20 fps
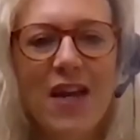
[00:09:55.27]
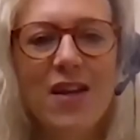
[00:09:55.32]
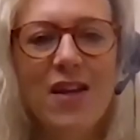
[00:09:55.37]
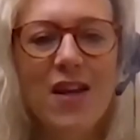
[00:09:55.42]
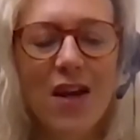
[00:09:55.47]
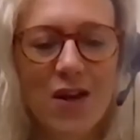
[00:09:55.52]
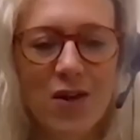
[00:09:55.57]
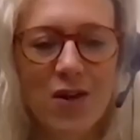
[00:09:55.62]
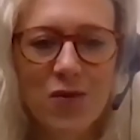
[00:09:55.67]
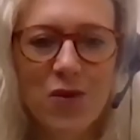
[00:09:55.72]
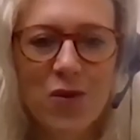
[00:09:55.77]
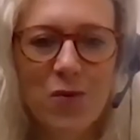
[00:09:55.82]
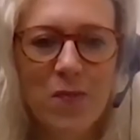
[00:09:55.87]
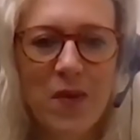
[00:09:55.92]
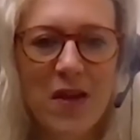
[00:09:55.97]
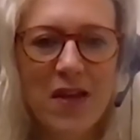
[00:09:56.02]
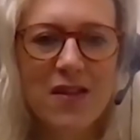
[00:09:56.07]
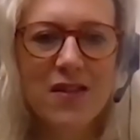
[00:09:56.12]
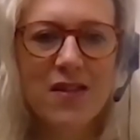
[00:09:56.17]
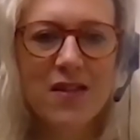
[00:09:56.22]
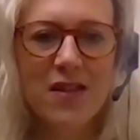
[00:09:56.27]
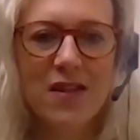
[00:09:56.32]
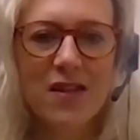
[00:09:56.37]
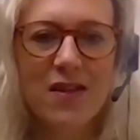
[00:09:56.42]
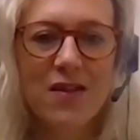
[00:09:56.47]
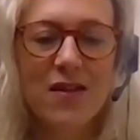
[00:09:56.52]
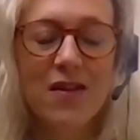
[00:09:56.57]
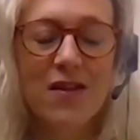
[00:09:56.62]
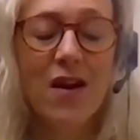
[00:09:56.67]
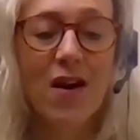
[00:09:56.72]
And I know you're based
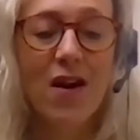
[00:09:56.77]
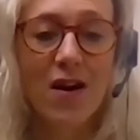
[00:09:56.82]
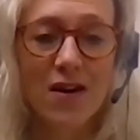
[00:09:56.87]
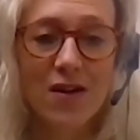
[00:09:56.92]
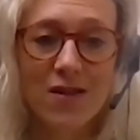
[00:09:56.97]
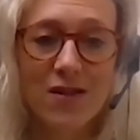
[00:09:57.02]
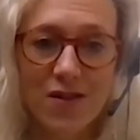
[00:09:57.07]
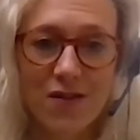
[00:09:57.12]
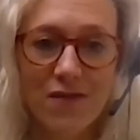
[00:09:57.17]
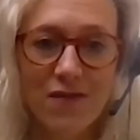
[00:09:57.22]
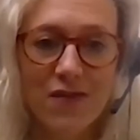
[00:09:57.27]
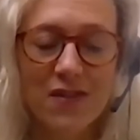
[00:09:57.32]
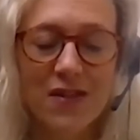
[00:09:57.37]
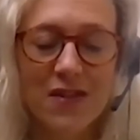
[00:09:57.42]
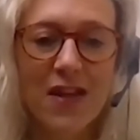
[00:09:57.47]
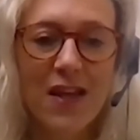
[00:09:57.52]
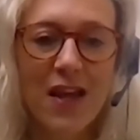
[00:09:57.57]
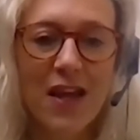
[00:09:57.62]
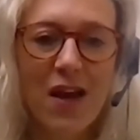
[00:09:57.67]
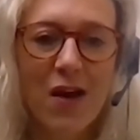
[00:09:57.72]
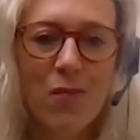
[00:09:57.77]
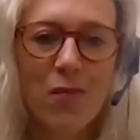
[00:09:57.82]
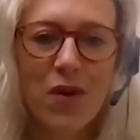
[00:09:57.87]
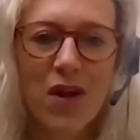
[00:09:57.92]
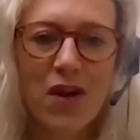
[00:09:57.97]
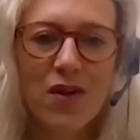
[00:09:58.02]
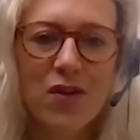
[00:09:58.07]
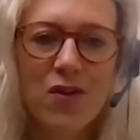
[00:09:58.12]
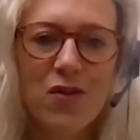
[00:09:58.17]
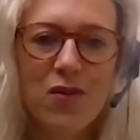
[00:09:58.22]
in Ireland, obviously, but
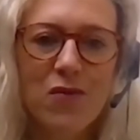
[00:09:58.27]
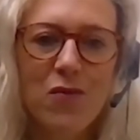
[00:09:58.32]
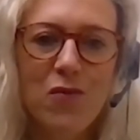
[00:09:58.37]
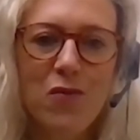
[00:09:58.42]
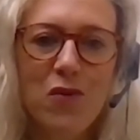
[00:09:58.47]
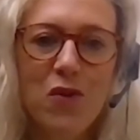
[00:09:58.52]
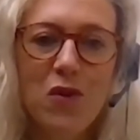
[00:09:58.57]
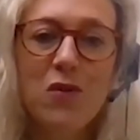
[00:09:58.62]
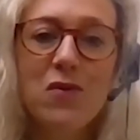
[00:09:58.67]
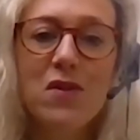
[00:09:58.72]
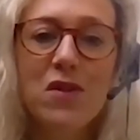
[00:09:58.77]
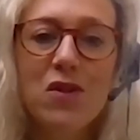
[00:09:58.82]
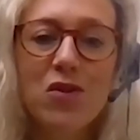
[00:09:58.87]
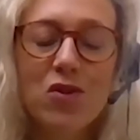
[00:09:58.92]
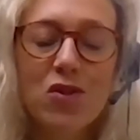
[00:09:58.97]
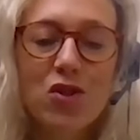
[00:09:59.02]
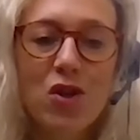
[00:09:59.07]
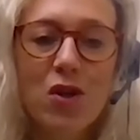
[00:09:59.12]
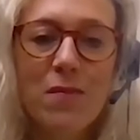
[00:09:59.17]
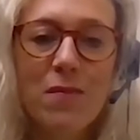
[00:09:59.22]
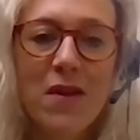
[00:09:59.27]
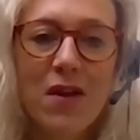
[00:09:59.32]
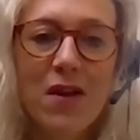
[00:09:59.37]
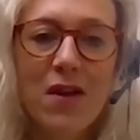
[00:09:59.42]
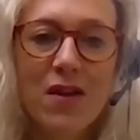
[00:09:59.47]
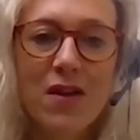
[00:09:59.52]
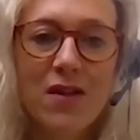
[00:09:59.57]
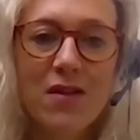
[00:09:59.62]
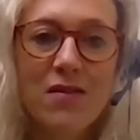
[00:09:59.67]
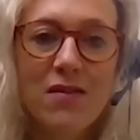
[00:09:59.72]
are you using your German
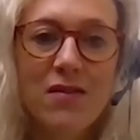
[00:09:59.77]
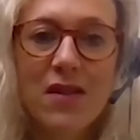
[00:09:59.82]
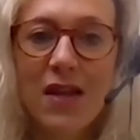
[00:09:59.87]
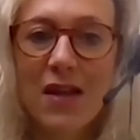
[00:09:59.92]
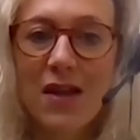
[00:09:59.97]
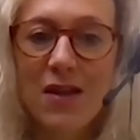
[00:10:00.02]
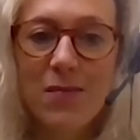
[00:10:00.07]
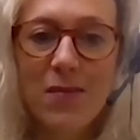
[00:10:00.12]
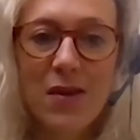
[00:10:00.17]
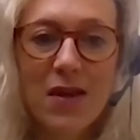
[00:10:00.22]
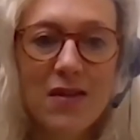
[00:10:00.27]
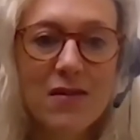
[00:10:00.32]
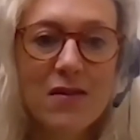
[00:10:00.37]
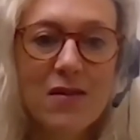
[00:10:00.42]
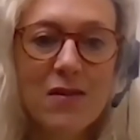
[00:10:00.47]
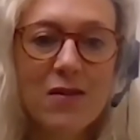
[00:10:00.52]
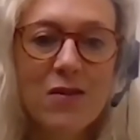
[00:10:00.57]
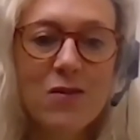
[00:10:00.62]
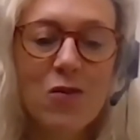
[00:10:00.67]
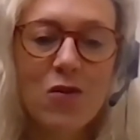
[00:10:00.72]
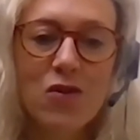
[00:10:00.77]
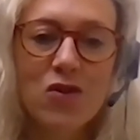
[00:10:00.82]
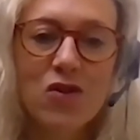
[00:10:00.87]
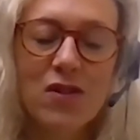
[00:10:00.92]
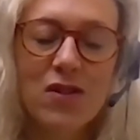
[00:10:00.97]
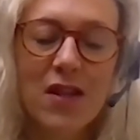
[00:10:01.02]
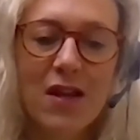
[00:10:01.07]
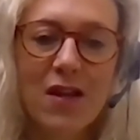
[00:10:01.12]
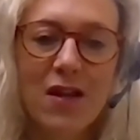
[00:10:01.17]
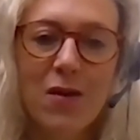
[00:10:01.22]
on a daily basis, or
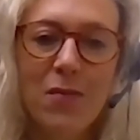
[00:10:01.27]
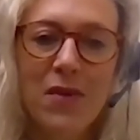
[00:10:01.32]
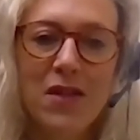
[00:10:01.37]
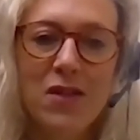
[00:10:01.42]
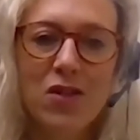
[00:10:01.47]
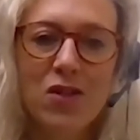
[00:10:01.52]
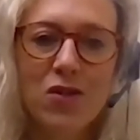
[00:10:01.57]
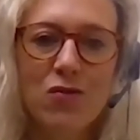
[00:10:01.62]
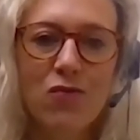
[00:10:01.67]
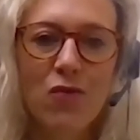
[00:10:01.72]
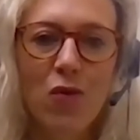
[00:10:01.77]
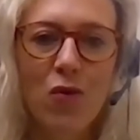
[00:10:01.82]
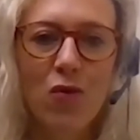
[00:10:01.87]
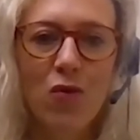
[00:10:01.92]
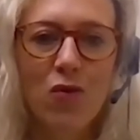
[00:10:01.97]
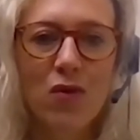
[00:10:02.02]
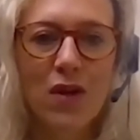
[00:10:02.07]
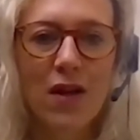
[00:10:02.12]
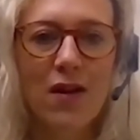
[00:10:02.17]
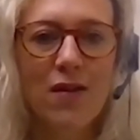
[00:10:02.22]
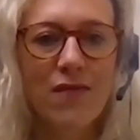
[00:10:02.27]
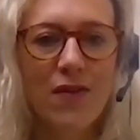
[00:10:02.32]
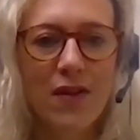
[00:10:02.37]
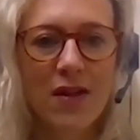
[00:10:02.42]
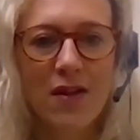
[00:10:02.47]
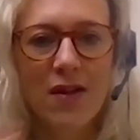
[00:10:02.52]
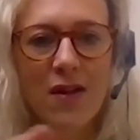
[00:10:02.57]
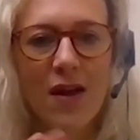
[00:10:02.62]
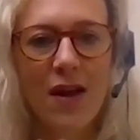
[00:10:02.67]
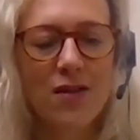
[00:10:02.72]
does that come into your role kind of
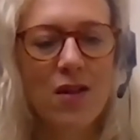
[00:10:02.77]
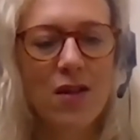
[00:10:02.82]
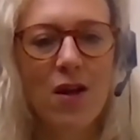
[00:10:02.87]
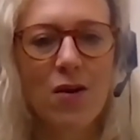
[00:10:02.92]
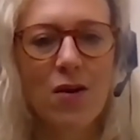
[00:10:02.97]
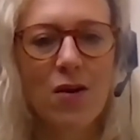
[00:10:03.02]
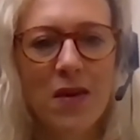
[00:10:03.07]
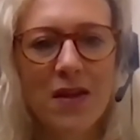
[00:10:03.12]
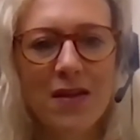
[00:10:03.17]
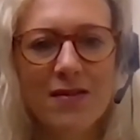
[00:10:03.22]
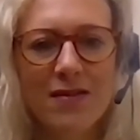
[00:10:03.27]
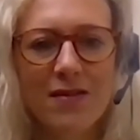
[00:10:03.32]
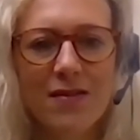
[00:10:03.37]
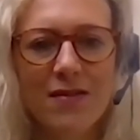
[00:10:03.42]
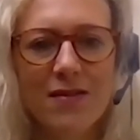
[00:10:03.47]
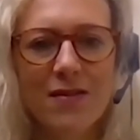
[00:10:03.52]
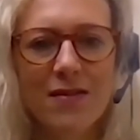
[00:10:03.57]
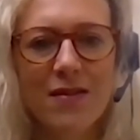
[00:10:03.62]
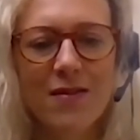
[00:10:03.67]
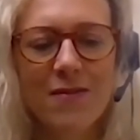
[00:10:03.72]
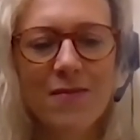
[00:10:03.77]
on an ad hoc basis?